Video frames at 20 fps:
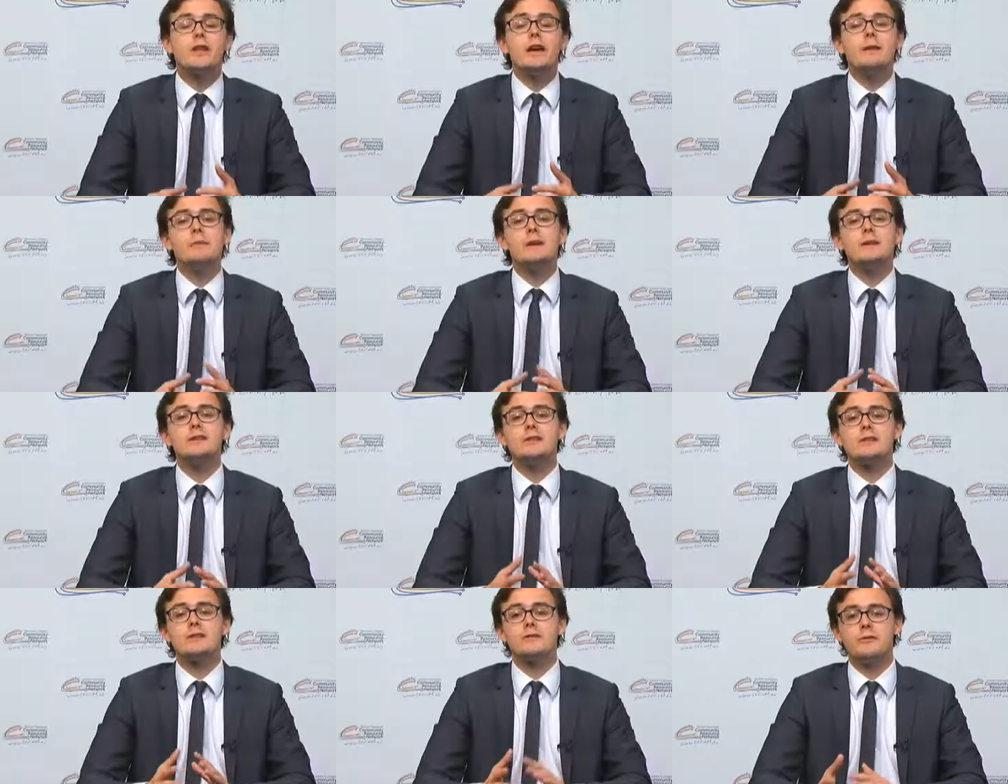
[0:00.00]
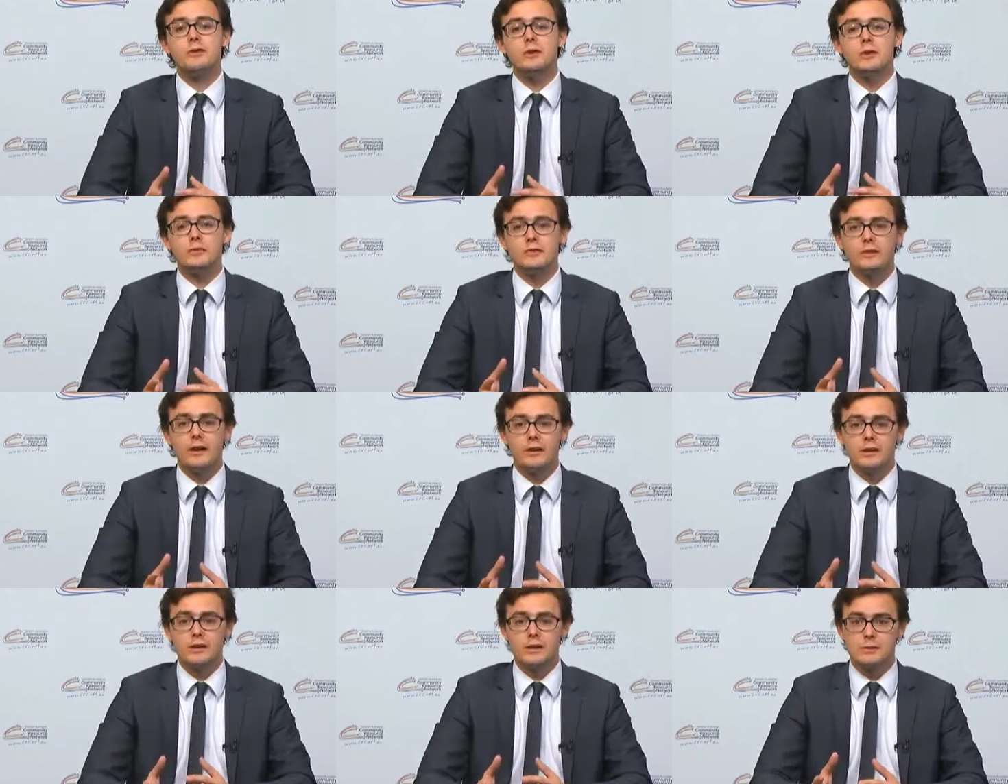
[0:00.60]
that means there's a few
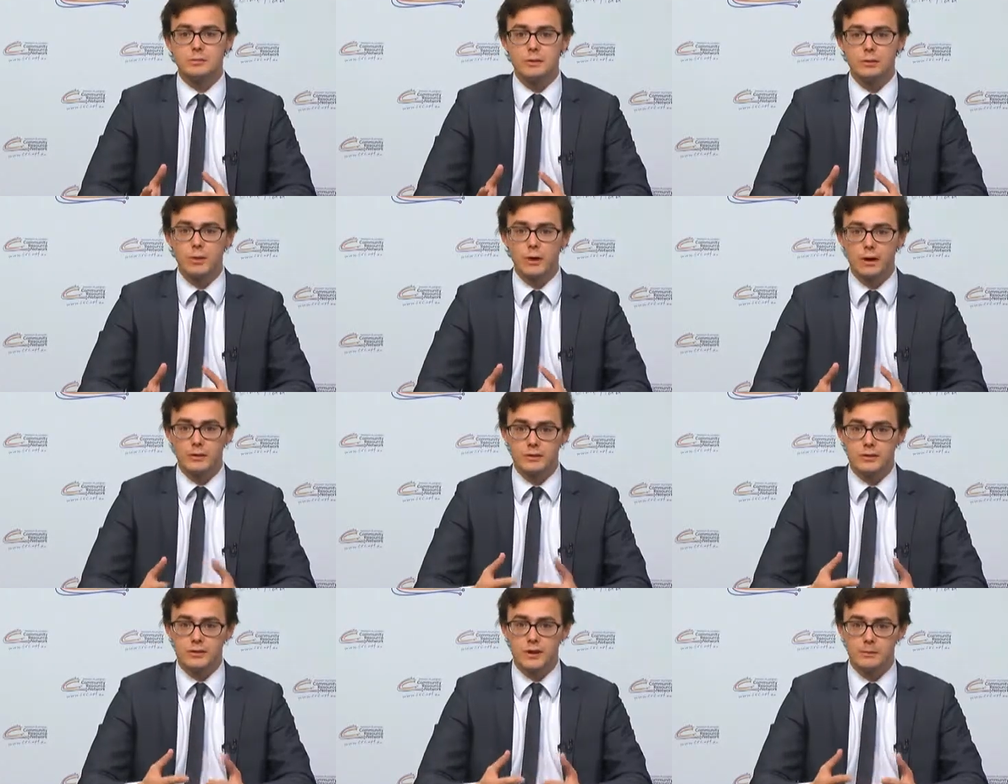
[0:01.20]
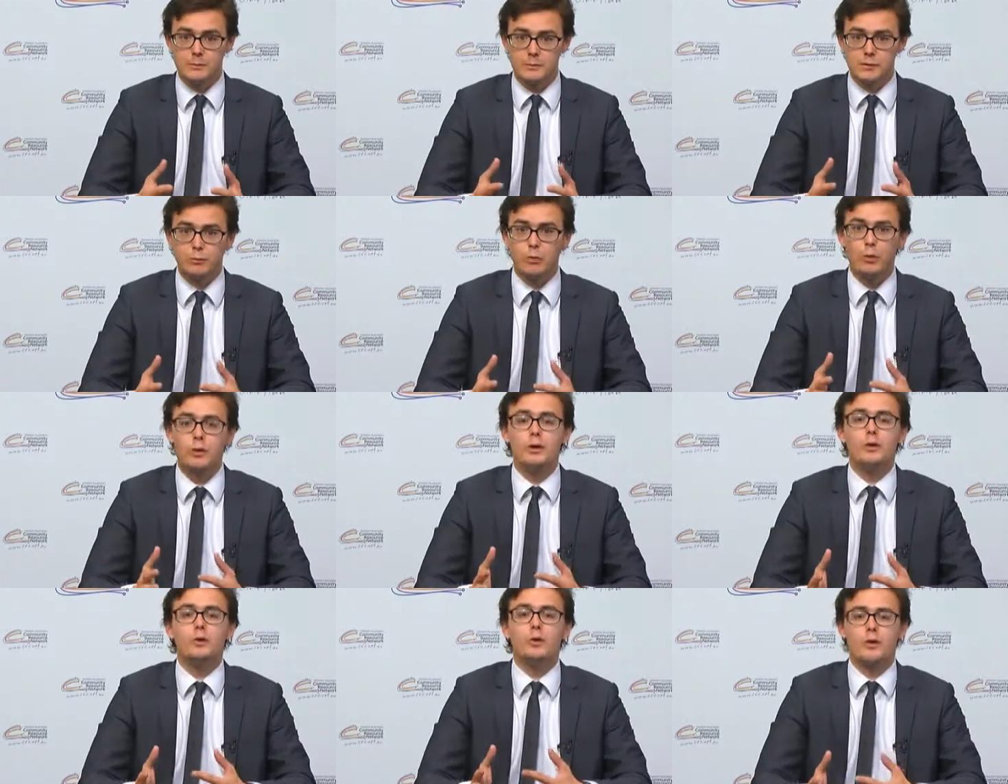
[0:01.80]
different areas to be aware of in terms of
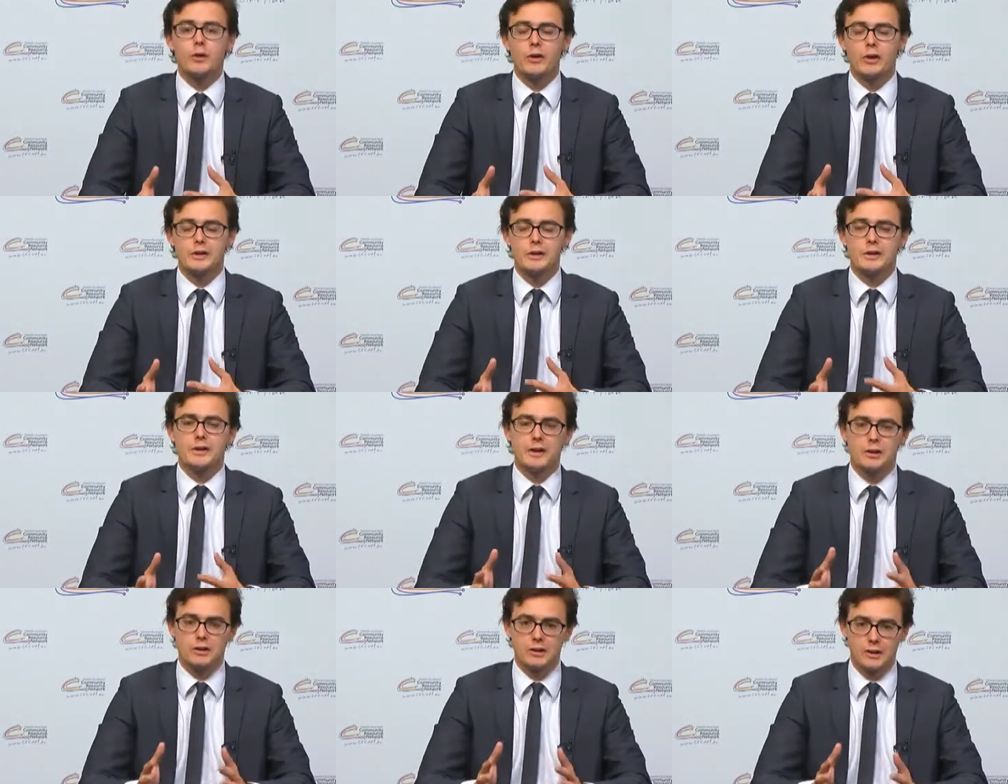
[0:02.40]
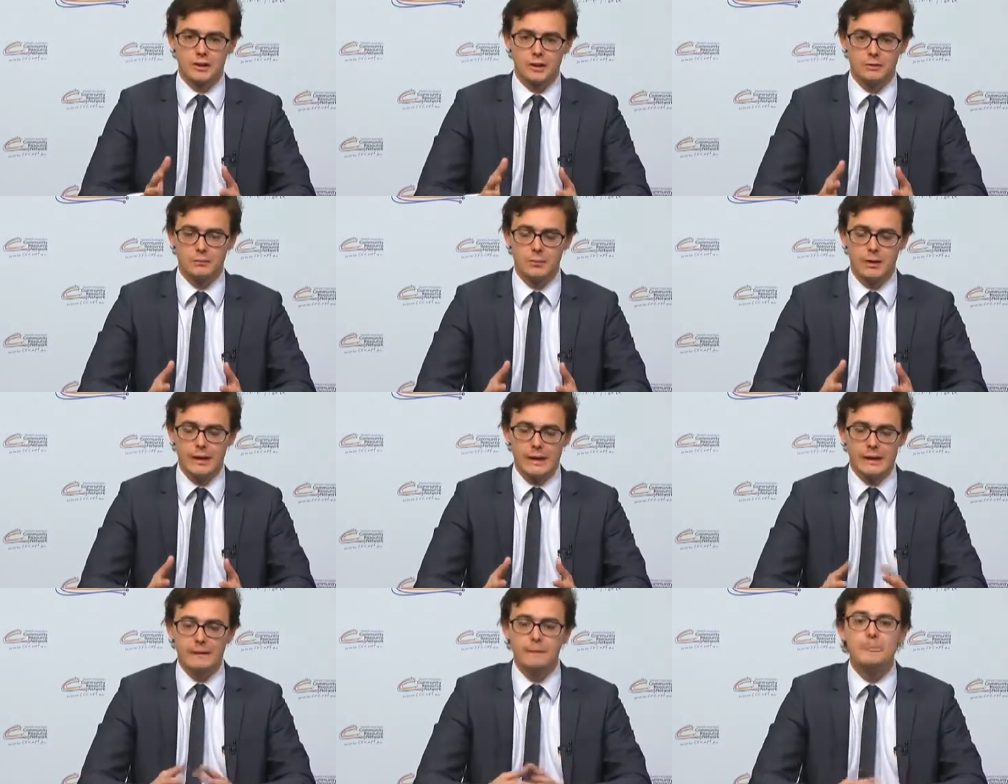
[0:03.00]
what an authorised deduction can
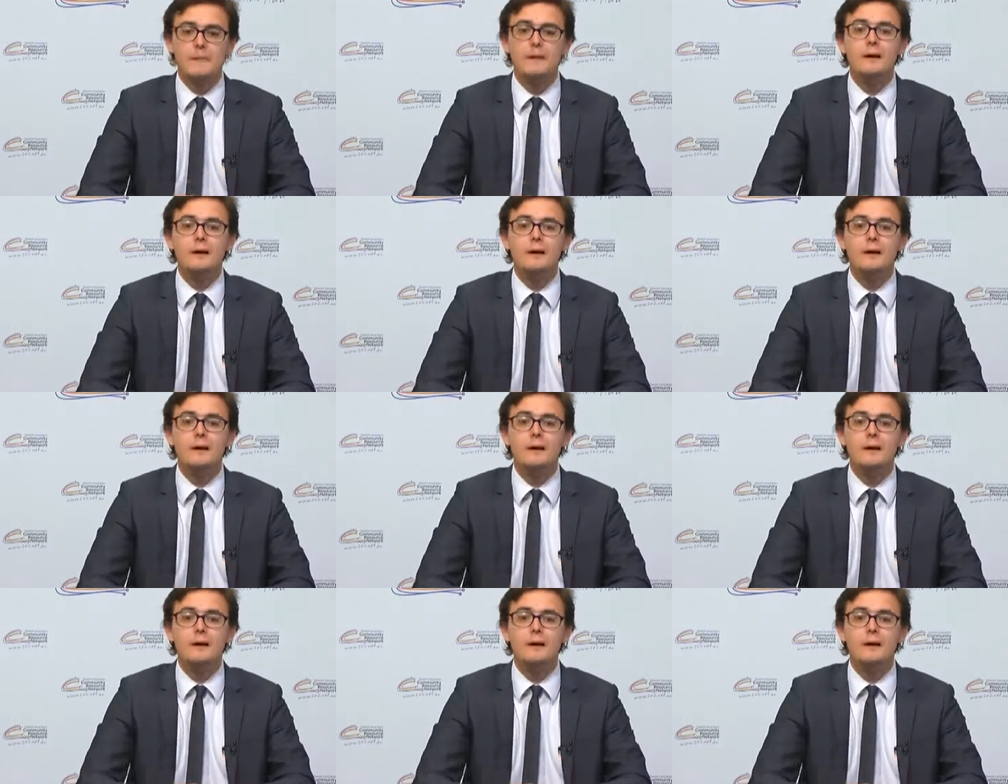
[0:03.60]
be.